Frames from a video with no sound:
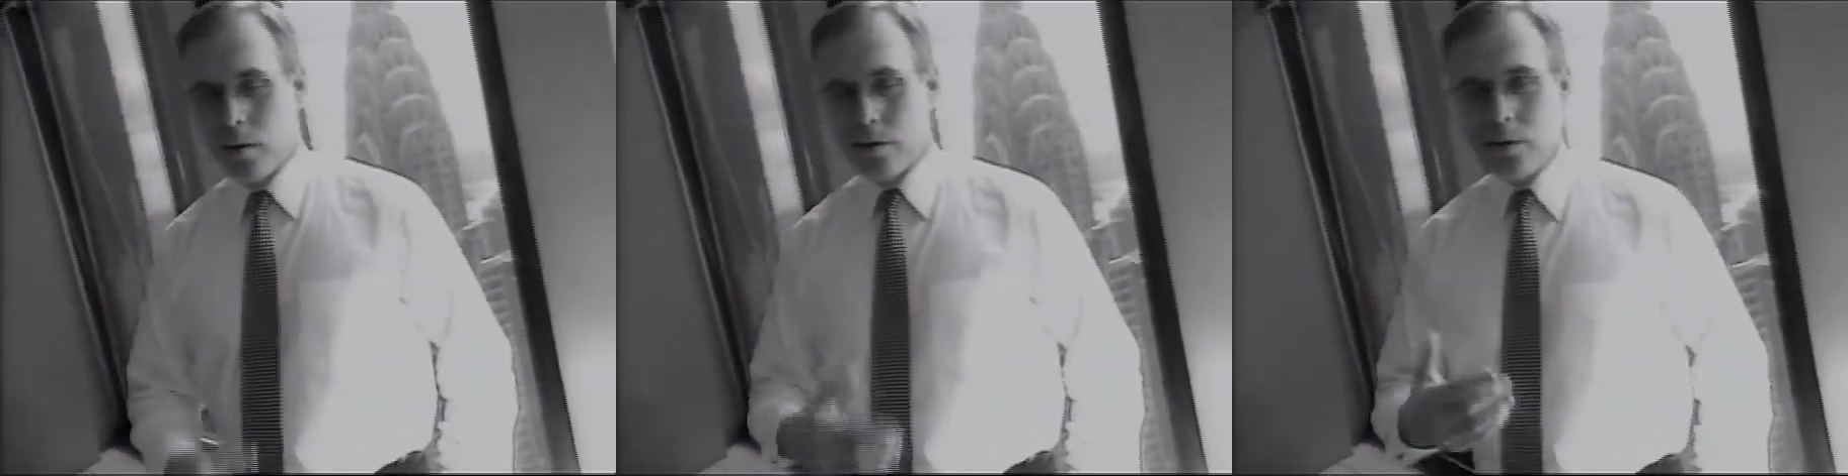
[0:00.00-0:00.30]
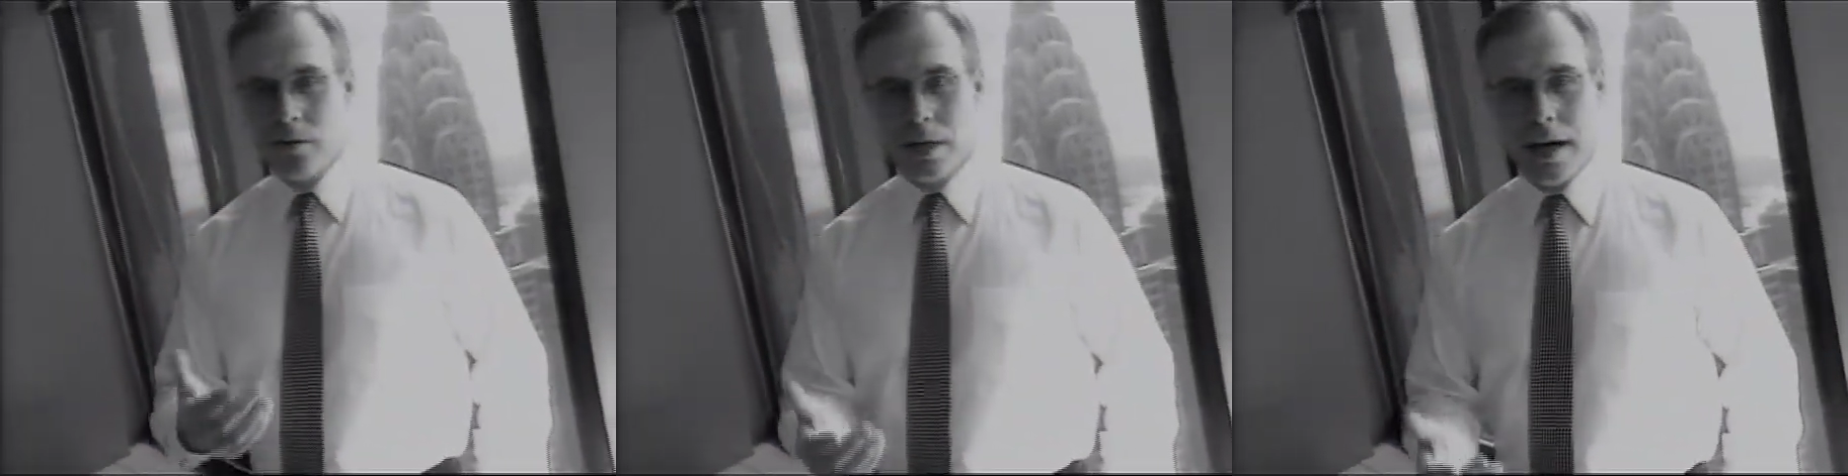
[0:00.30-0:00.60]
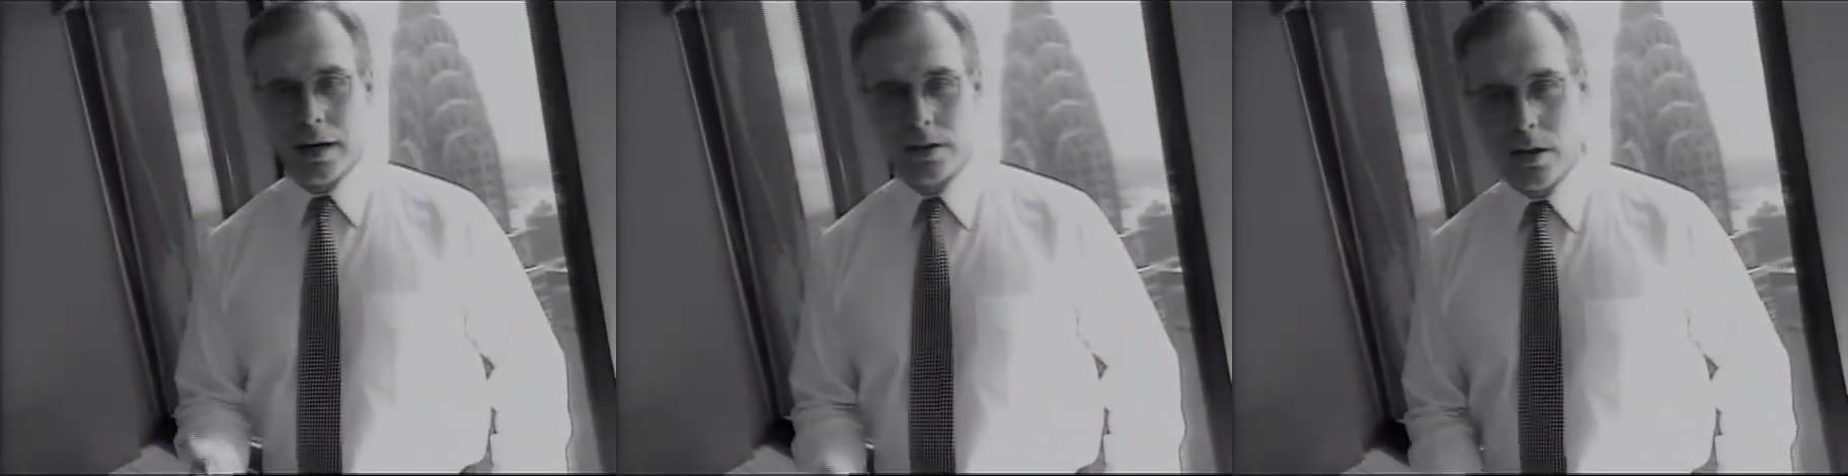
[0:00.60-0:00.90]
With the new
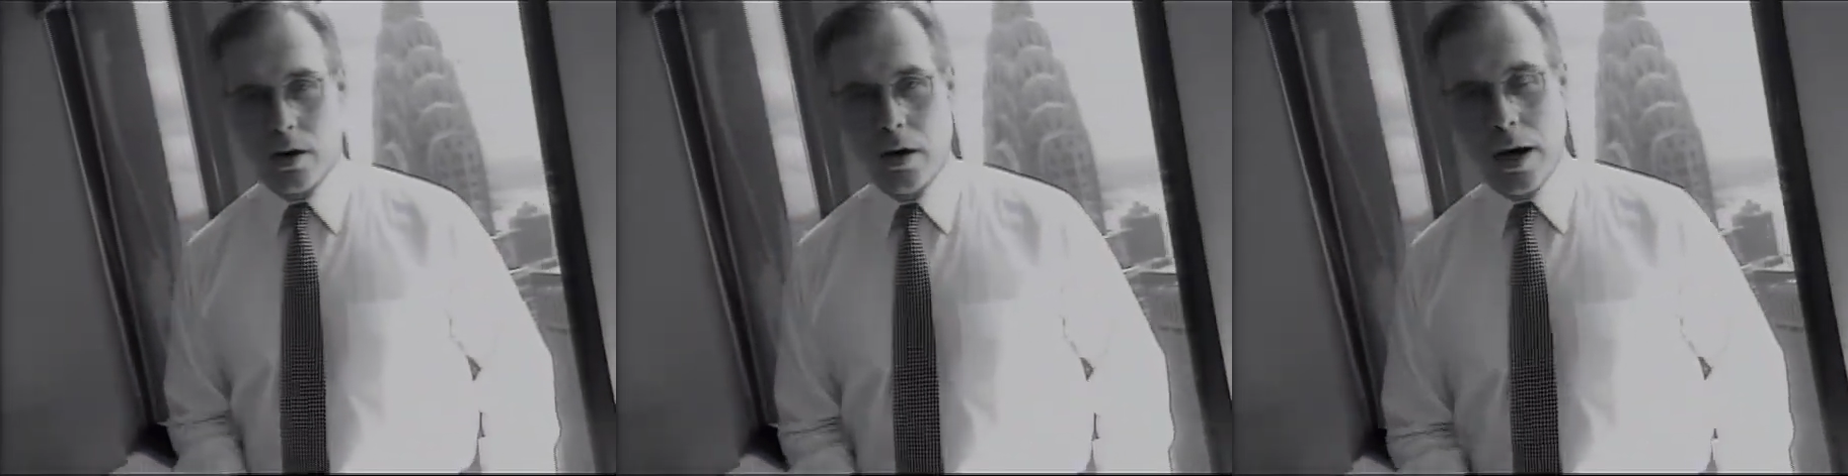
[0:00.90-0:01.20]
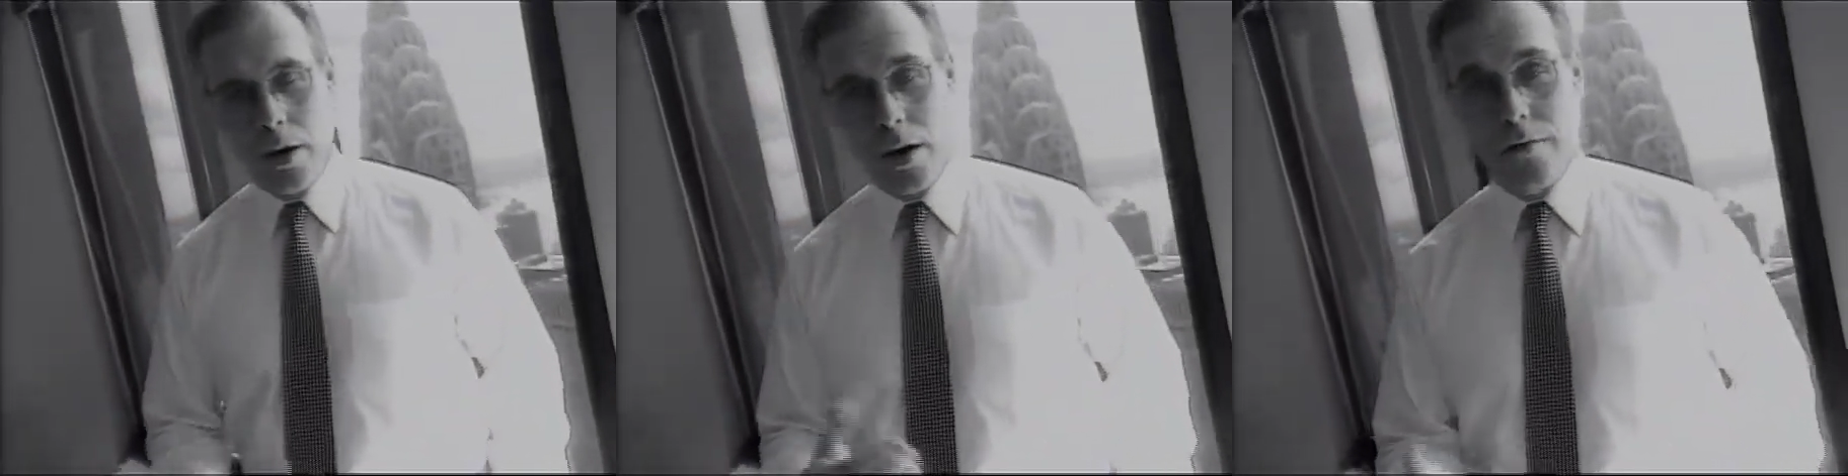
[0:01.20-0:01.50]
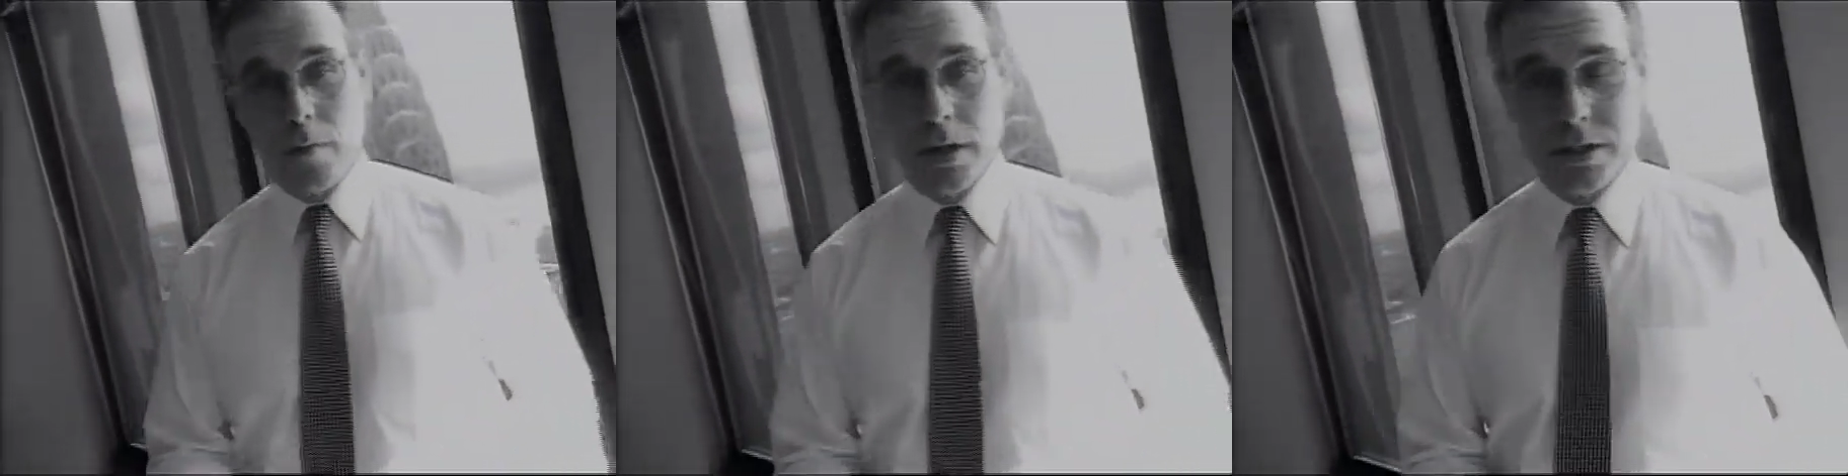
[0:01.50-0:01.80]
tax law,
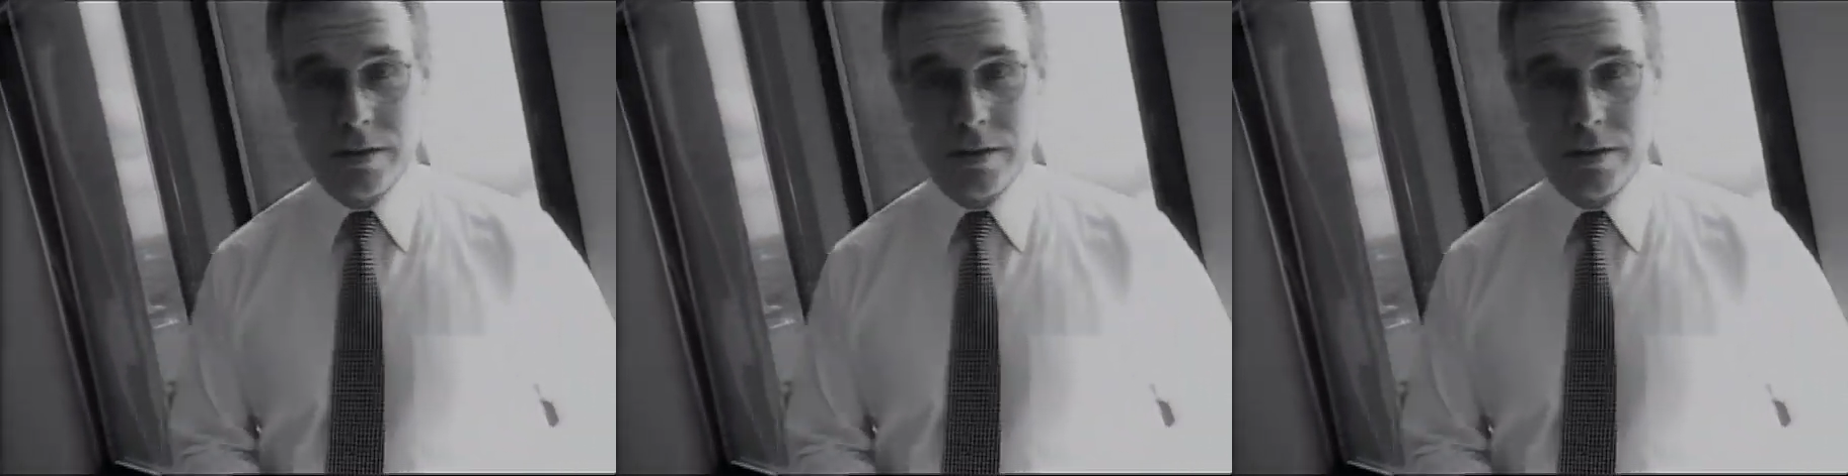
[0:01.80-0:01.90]
however much